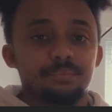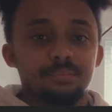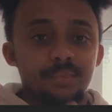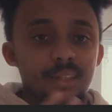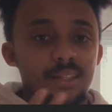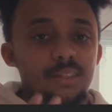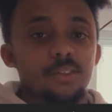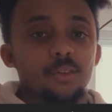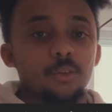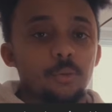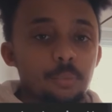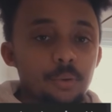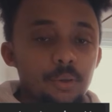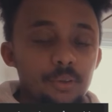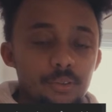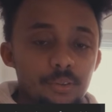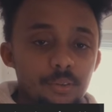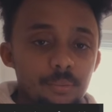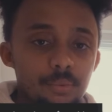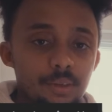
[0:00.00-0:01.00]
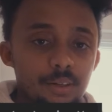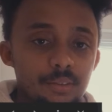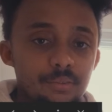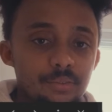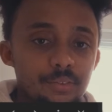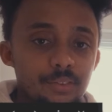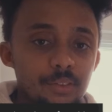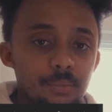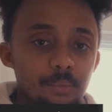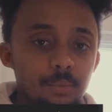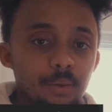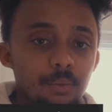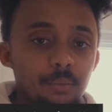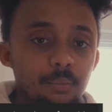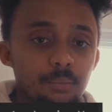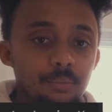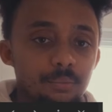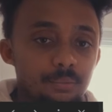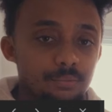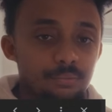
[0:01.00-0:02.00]
This is all personal preference, but
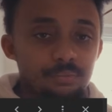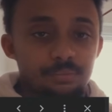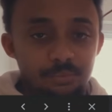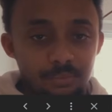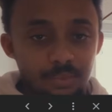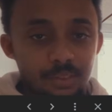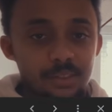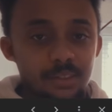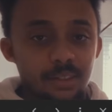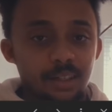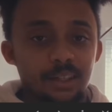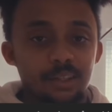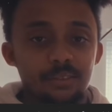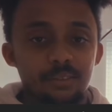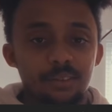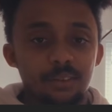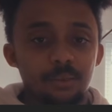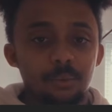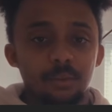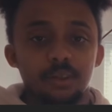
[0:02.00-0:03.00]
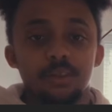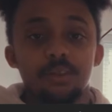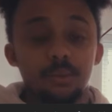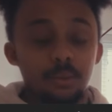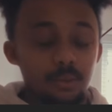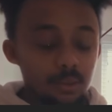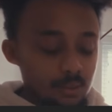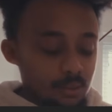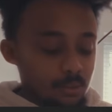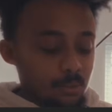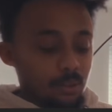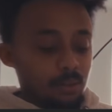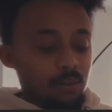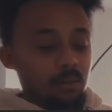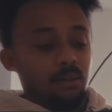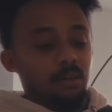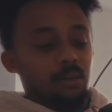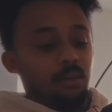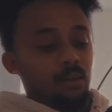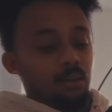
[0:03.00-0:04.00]
for the sake of the video, we're going to do it this way.
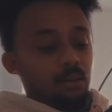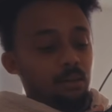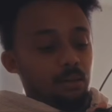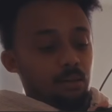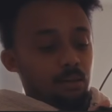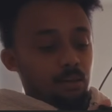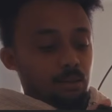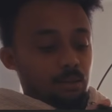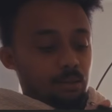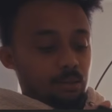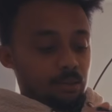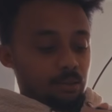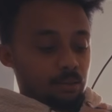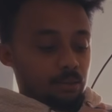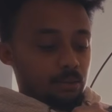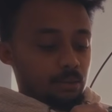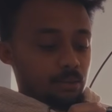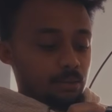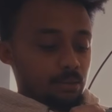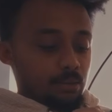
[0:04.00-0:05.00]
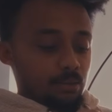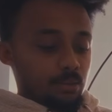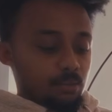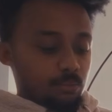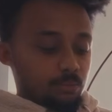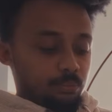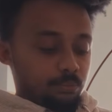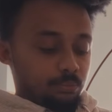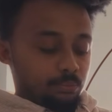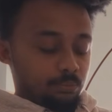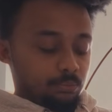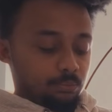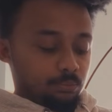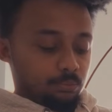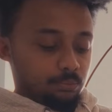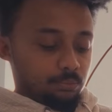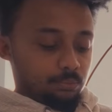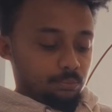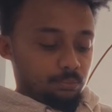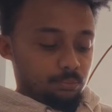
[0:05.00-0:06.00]
So,
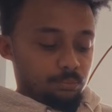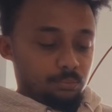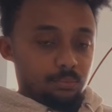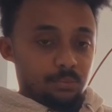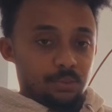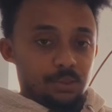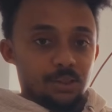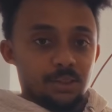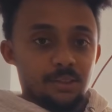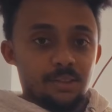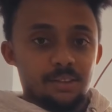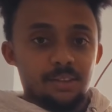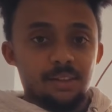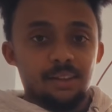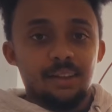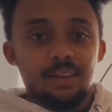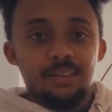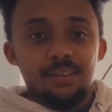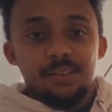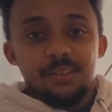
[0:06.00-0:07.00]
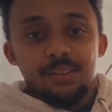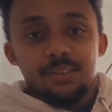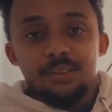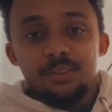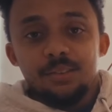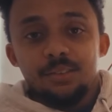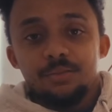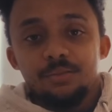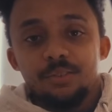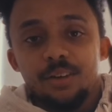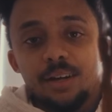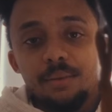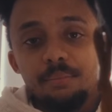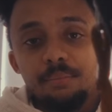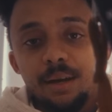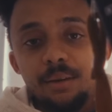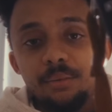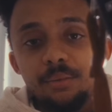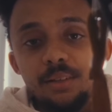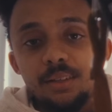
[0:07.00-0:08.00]
as you can see, there's the frame
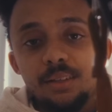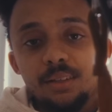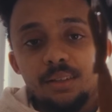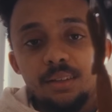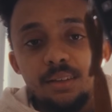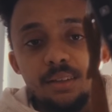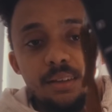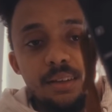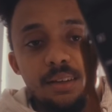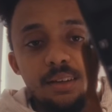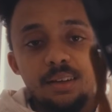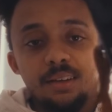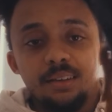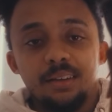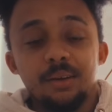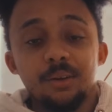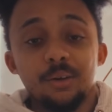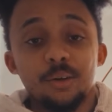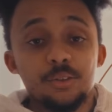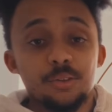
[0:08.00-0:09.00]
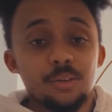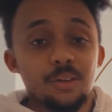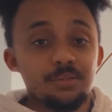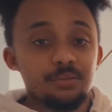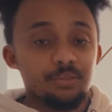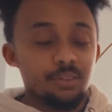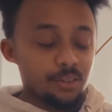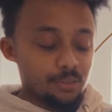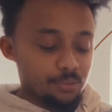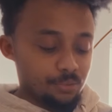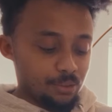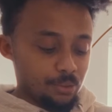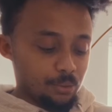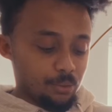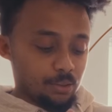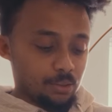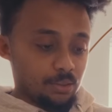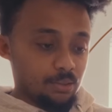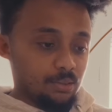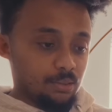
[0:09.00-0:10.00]
mounted. Now I've got to try and find
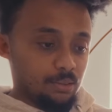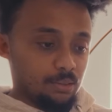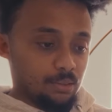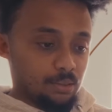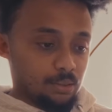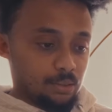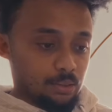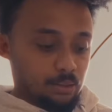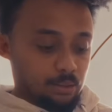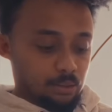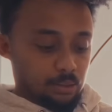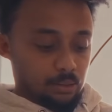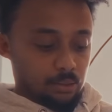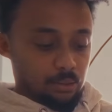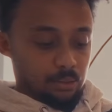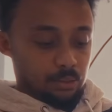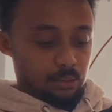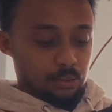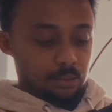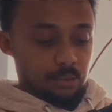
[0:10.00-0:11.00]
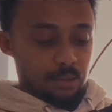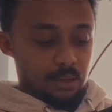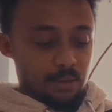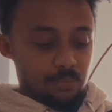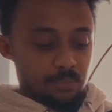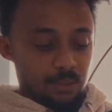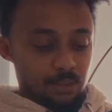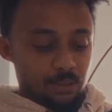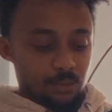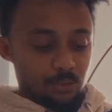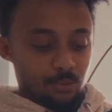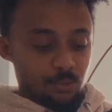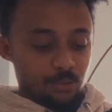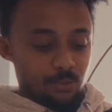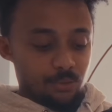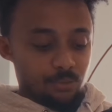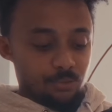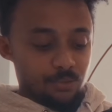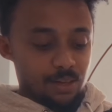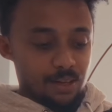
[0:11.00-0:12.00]
focus and make sure
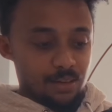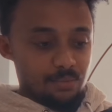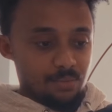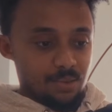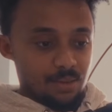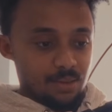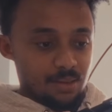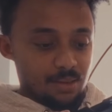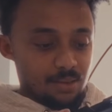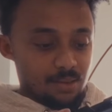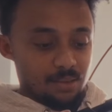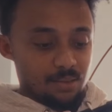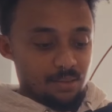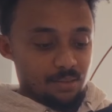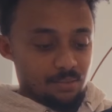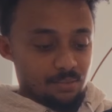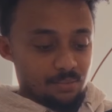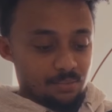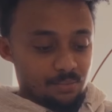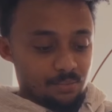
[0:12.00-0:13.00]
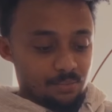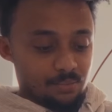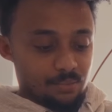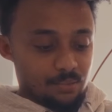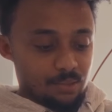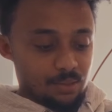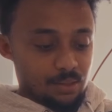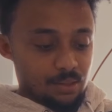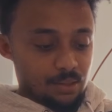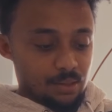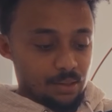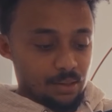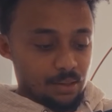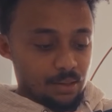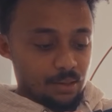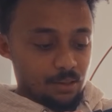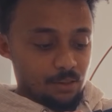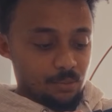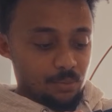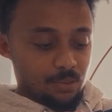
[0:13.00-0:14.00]
the frame is
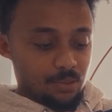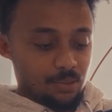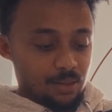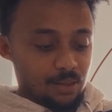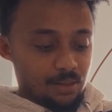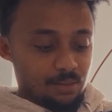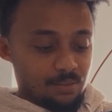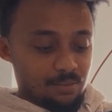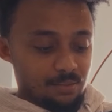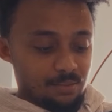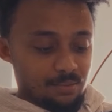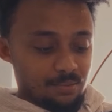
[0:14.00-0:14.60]
100%